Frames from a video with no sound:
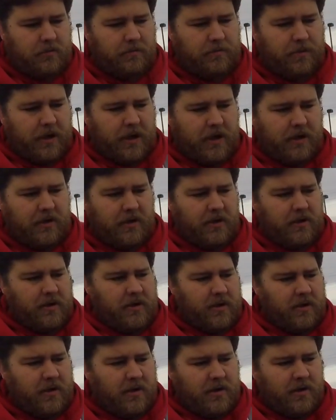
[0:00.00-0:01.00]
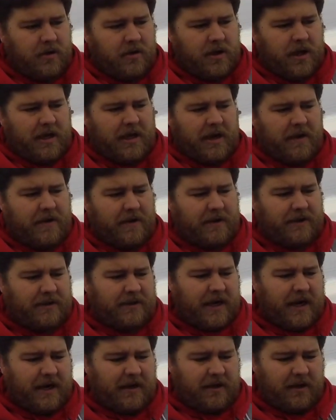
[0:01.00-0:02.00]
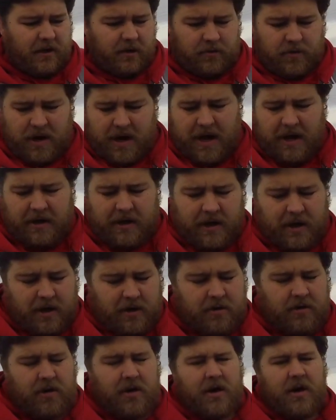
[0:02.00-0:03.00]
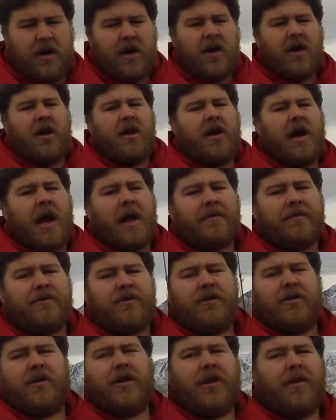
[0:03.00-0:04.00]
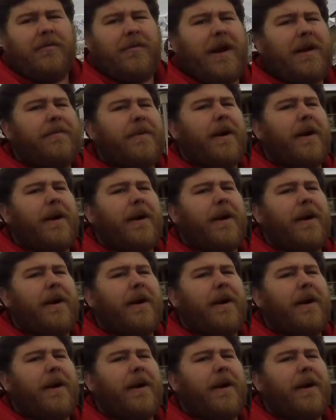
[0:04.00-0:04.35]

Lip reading: But like I was saying a little while ago, the main